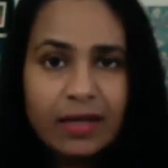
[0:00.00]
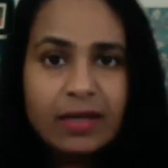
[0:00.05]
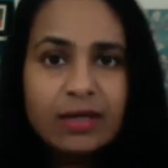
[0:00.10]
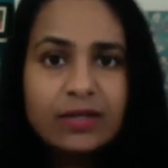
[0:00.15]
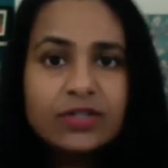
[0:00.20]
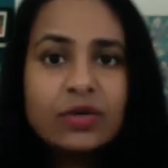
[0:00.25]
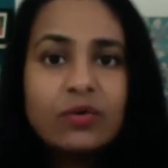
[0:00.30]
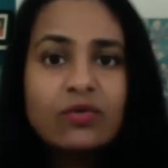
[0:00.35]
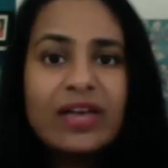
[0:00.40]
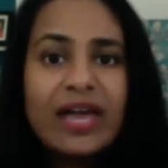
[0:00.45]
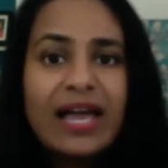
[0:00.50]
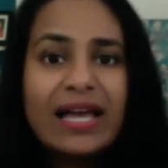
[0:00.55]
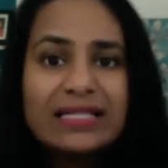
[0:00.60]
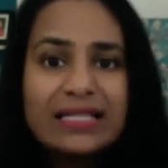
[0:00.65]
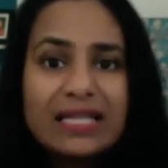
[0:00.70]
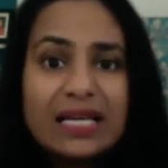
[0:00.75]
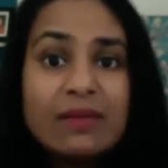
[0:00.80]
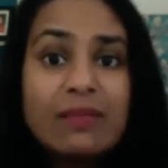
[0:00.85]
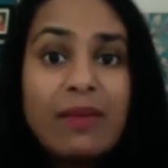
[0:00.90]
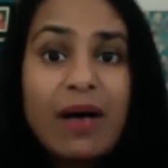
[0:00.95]
So the
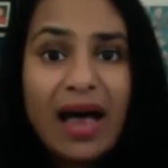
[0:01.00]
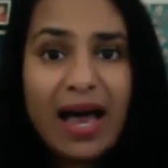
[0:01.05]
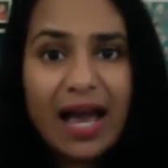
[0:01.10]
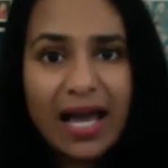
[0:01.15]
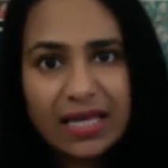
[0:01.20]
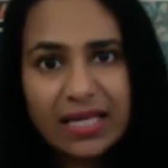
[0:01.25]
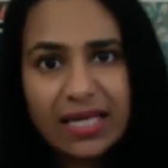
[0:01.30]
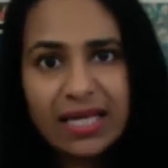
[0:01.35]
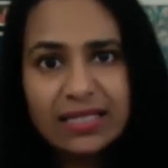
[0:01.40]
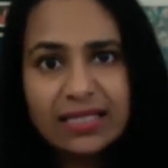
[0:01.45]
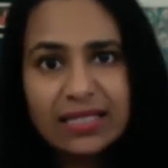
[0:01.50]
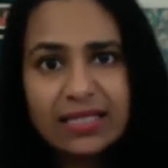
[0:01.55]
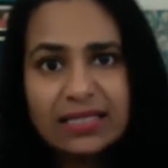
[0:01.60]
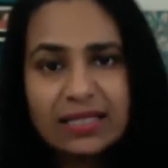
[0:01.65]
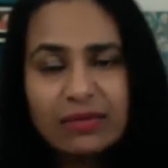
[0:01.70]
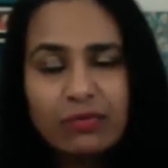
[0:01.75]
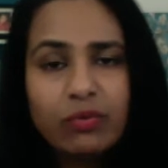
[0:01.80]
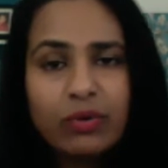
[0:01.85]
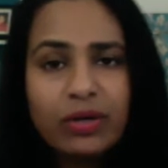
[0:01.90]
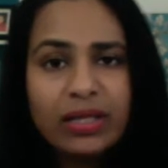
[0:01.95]
idea behind this is to
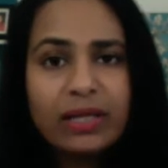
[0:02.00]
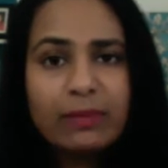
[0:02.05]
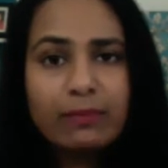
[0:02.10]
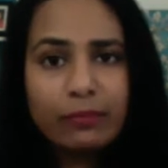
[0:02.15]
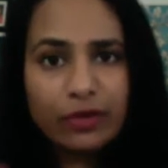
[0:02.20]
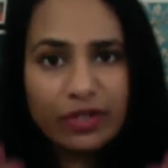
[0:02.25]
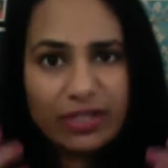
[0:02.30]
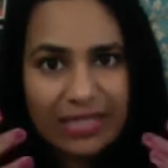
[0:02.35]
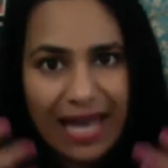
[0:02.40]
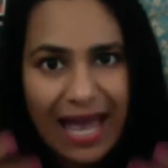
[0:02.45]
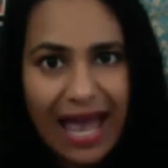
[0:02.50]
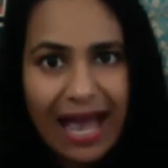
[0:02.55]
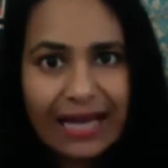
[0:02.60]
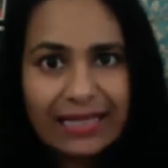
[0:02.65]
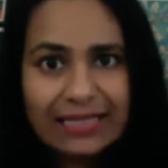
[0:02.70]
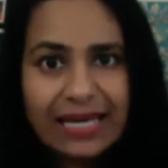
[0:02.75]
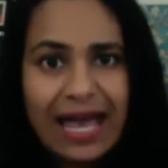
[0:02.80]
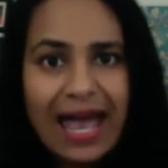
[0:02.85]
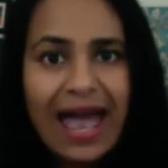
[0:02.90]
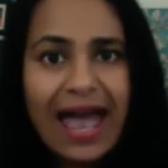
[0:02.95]
really protect
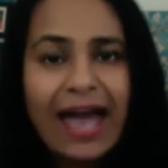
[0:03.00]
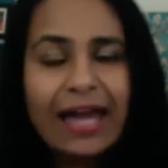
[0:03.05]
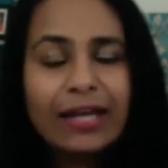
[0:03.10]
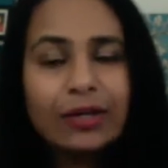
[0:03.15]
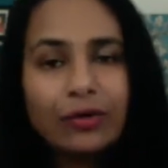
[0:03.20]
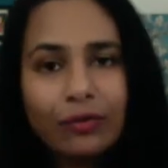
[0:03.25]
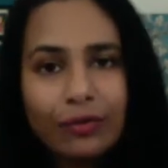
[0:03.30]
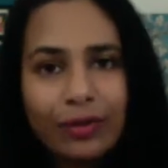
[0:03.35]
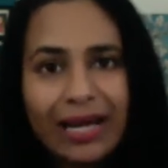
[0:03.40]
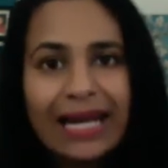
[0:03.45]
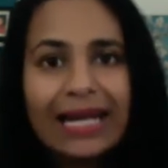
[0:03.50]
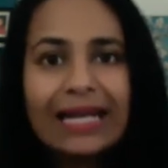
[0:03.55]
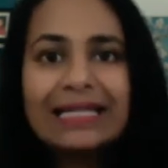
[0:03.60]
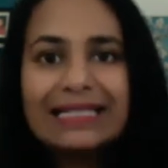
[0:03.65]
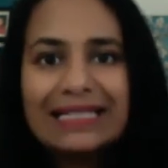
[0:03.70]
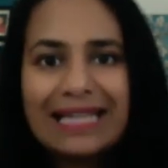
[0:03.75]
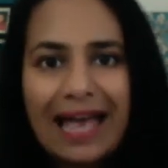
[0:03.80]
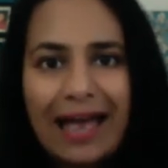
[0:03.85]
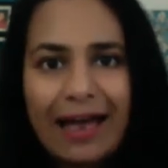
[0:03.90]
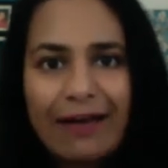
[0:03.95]
and create a
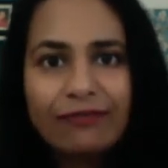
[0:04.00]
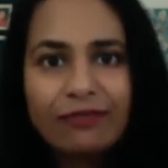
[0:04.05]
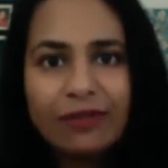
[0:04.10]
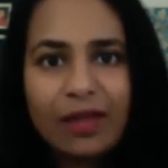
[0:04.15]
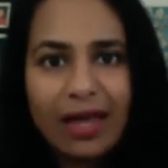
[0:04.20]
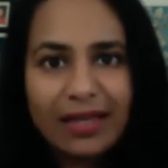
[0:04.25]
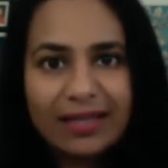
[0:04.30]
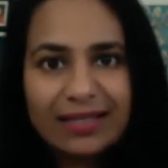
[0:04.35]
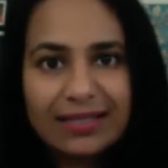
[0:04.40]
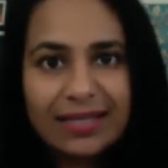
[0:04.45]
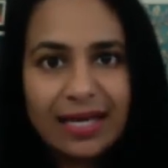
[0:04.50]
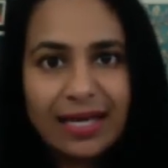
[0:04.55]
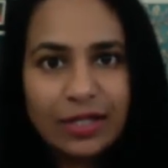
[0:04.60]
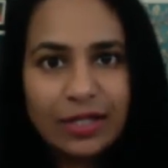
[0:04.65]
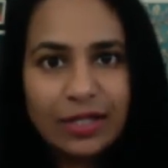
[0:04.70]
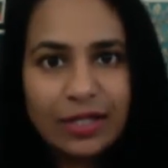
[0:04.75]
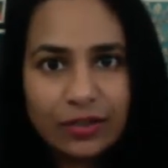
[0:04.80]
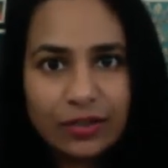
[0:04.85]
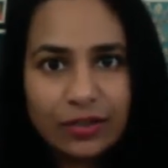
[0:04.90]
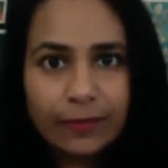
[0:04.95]
Teflon
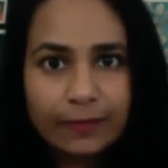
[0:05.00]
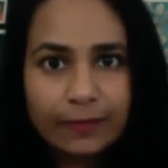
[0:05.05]
center.